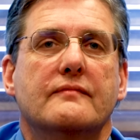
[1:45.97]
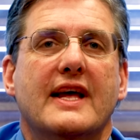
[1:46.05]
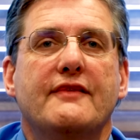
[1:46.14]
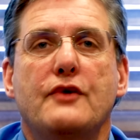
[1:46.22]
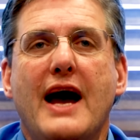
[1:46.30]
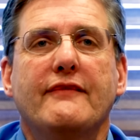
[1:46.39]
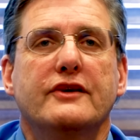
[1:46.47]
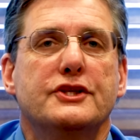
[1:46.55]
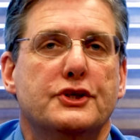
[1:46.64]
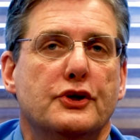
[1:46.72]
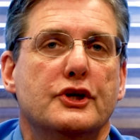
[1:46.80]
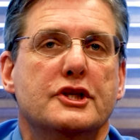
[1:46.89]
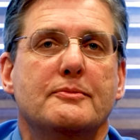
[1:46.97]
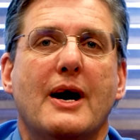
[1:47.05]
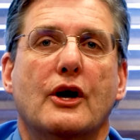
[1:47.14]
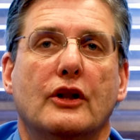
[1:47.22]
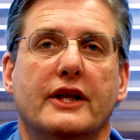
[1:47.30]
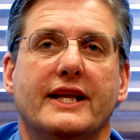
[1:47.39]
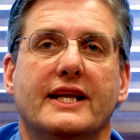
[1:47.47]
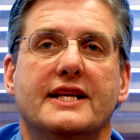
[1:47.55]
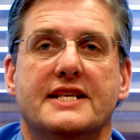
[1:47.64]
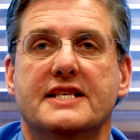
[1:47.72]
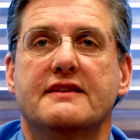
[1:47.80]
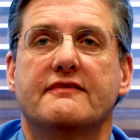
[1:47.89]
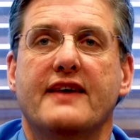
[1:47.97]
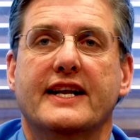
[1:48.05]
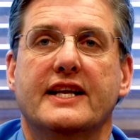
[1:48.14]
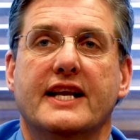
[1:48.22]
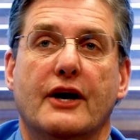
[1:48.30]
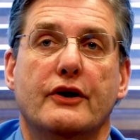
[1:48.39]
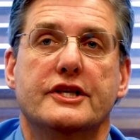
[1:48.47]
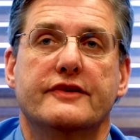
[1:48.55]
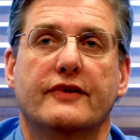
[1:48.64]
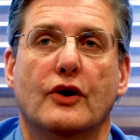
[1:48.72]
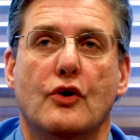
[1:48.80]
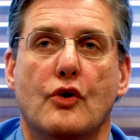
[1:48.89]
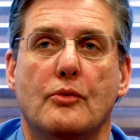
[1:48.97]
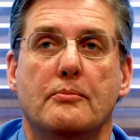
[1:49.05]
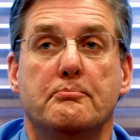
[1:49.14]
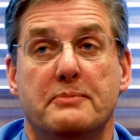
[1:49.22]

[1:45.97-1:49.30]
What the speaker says: If you have concerns about cleaning and disinfecting areas of your home,